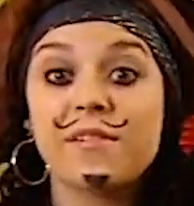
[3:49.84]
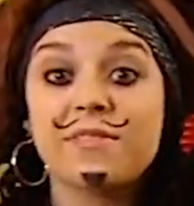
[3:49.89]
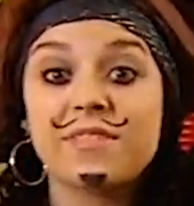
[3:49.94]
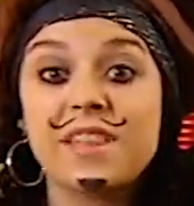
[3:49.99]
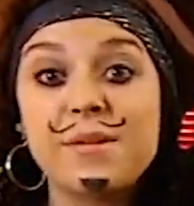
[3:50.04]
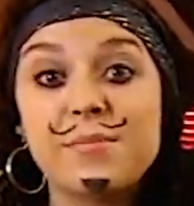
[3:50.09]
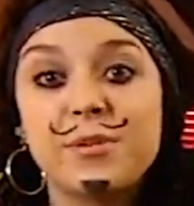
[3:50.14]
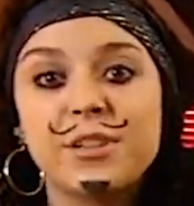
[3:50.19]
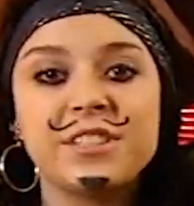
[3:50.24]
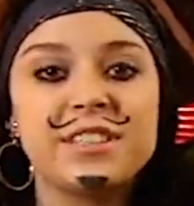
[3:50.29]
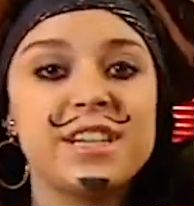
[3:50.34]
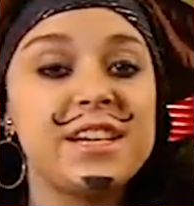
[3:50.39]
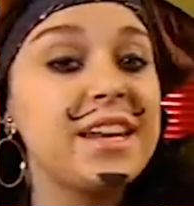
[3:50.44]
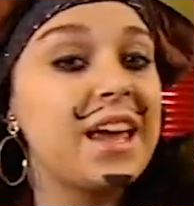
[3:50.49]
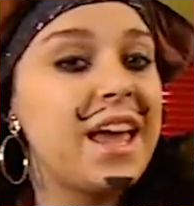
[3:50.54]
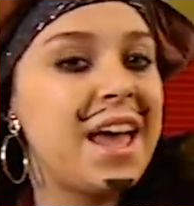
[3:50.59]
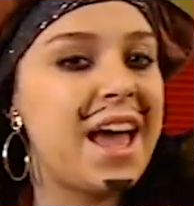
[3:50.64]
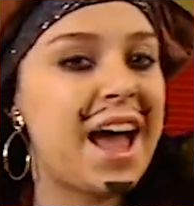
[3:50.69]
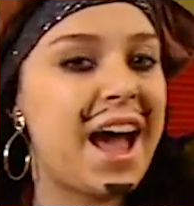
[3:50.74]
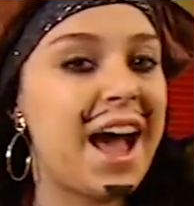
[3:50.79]
went wherever they
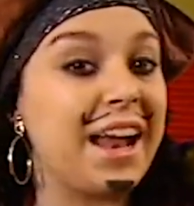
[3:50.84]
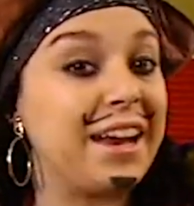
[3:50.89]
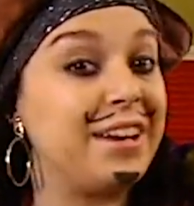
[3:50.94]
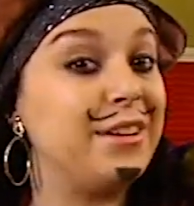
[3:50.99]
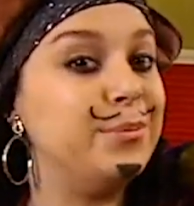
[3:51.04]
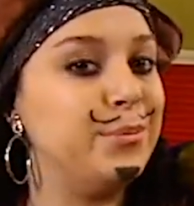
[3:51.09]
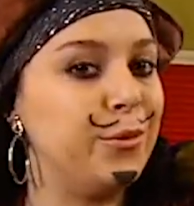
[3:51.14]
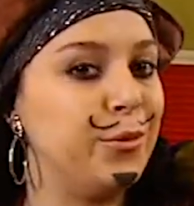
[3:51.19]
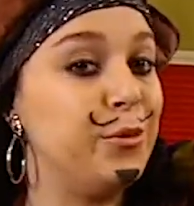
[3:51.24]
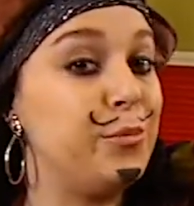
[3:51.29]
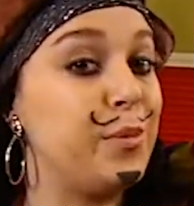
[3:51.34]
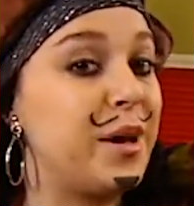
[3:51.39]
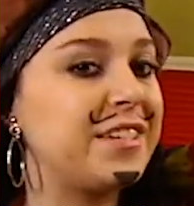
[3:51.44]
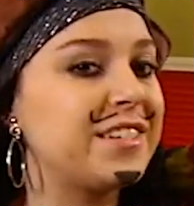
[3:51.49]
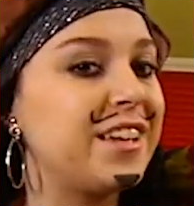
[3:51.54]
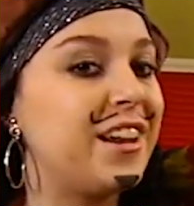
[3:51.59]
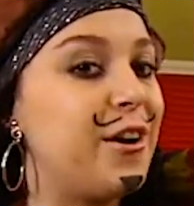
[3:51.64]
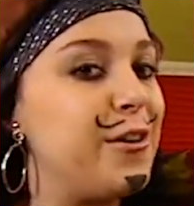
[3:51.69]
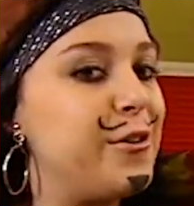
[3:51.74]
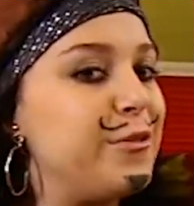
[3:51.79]
wanted, and wore
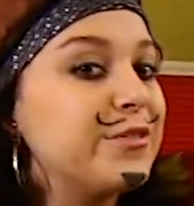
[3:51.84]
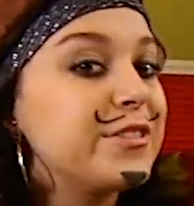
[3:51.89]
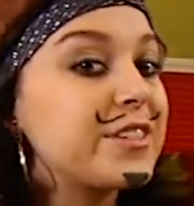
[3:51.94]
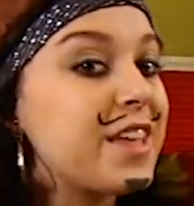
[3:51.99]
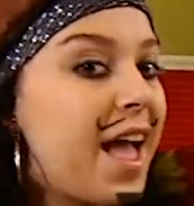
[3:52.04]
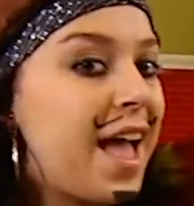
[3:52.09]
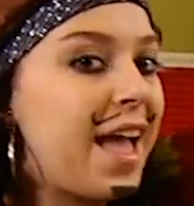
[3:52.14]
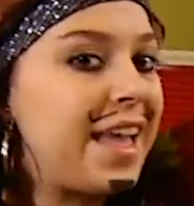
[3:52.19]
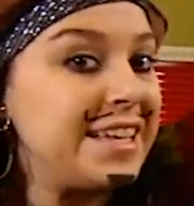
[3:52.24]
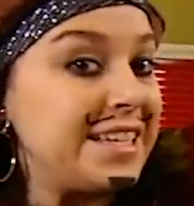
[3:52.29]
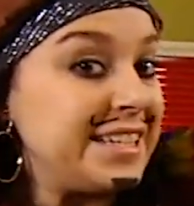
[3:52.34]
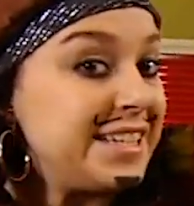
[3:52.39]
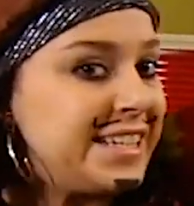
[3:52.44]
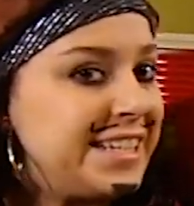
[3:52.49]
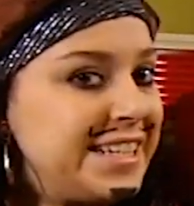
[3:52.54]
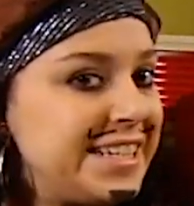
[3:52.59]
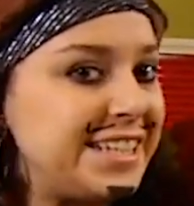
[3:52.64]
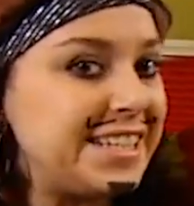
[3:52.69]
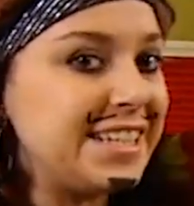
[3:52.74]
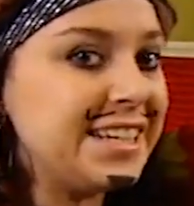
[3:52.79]
the best clothes.
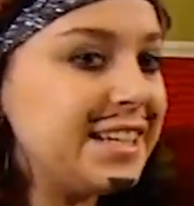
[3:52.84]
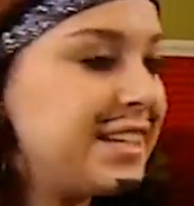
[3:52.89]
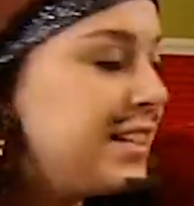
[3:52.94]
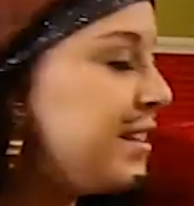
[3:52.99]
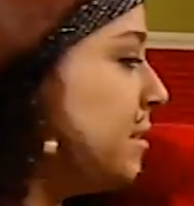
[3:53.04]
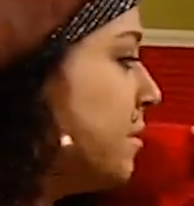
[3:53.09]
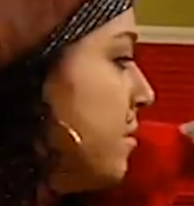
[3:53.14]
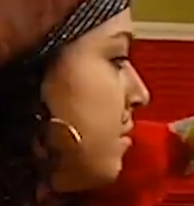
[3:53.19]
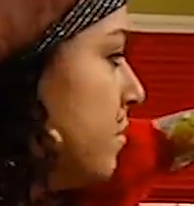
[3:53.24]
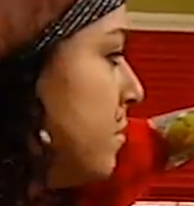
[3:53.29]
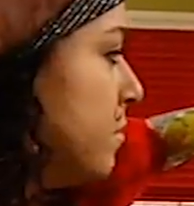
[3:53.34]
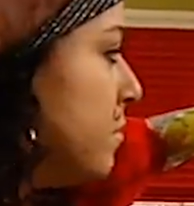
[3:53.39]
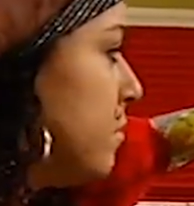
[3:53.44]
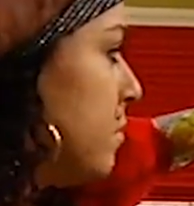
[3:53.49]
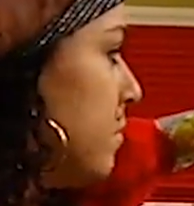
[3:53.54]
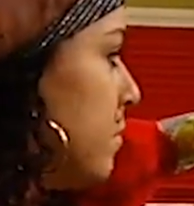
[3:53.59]
Apparently.